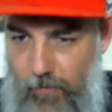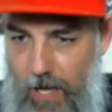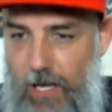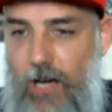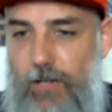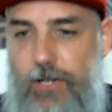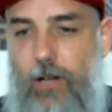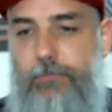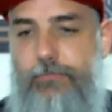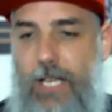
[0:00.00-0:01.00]
Yeah,
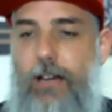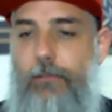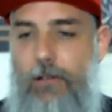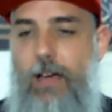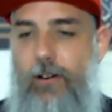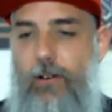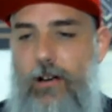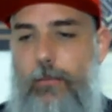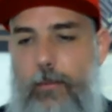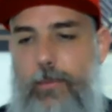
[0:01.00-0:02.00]
Shal, yeah, have a
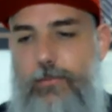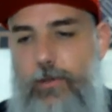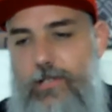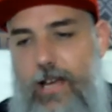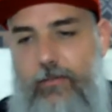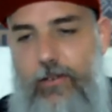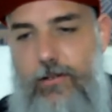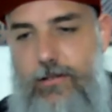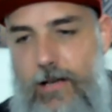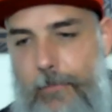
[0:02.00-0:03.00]
Rocker Mama's milkshake
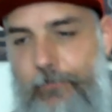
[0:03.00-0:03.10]
first.